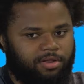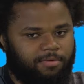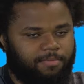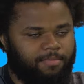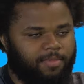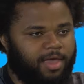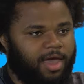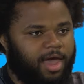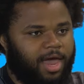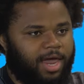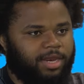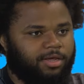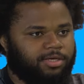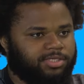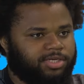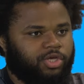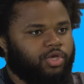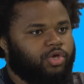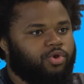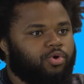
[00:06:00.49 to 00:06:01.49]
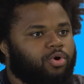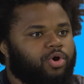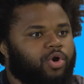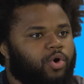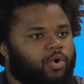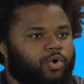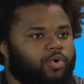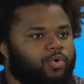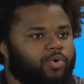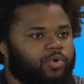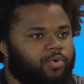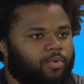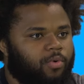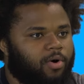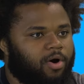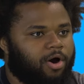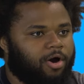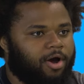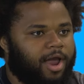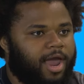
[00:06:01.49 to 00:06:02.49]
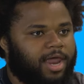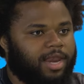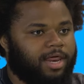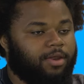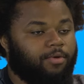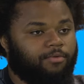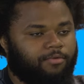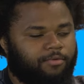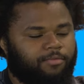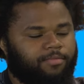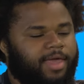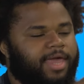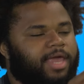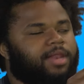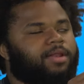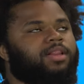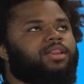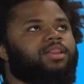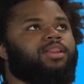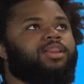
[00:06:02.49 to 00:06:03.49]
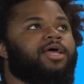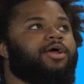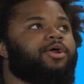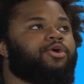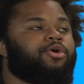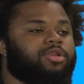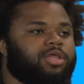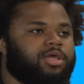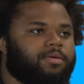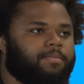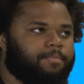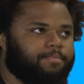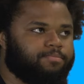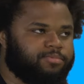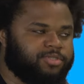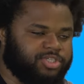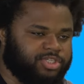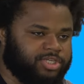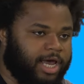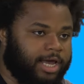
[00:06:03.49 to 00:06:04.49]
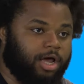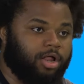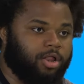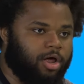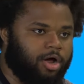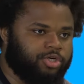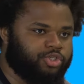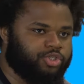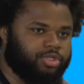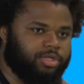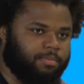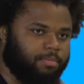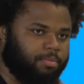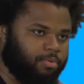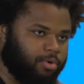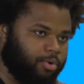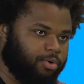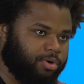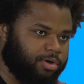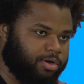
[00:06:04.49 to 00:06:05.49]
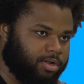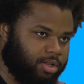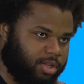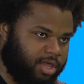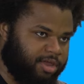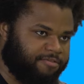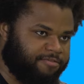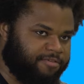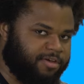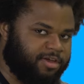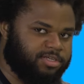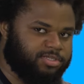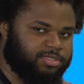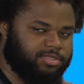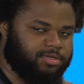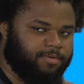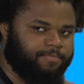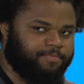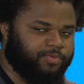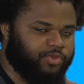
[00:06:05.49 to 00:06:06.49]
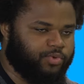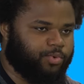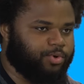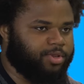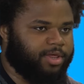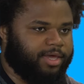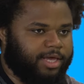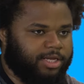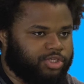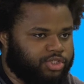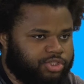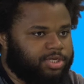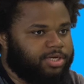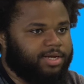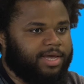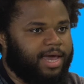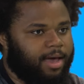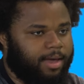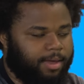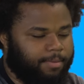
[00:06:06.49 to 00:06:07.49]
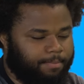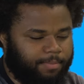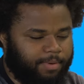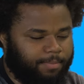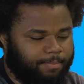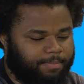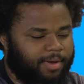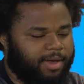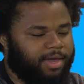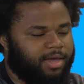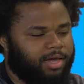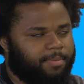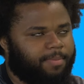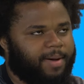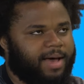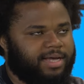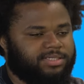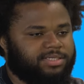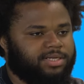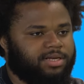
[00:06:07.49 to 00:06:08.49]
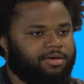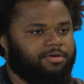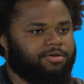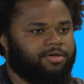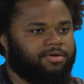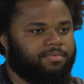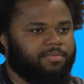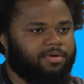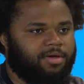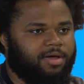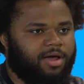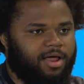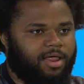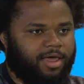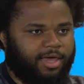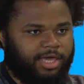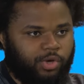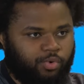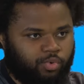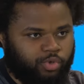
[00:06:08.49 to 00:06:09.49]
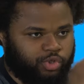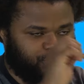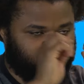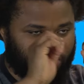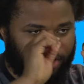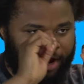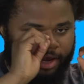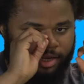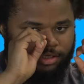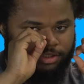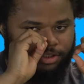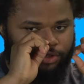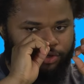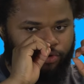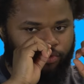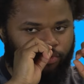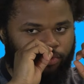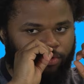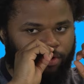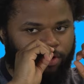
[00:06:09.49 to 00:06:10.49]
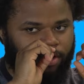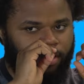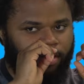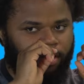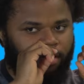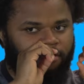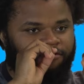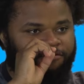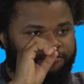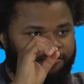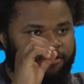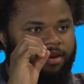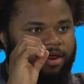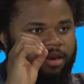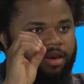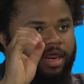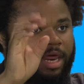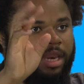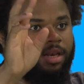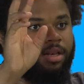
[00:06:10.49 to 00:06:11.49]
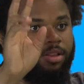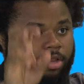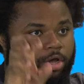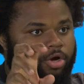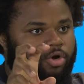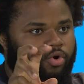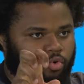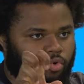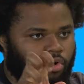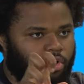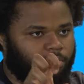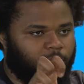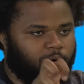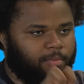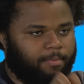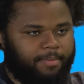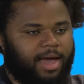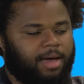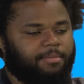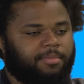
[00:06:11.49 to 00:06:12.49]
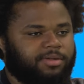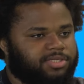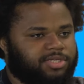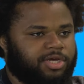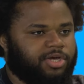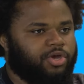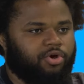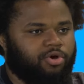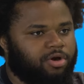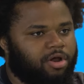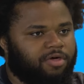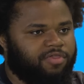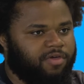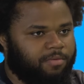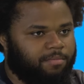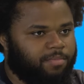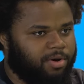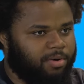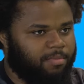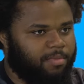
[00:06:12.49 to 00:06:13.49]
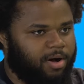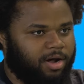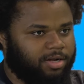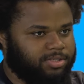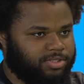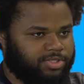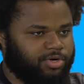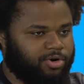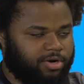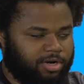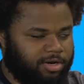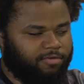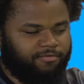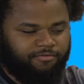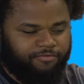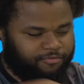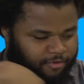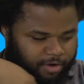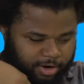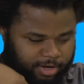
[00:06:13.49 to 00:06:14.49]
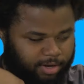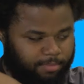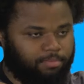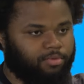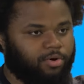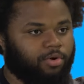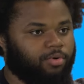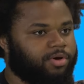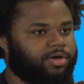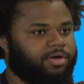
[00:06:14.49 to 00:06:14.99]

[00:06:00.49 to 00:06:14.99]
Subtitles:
them, and he was like, you don't know who you are. And it literally psychologically broke Clayface to where like it just incapacitated him. Like he was trying to fit in and look normal, and Batman's like, you're nothing but a monster, and it fucking broke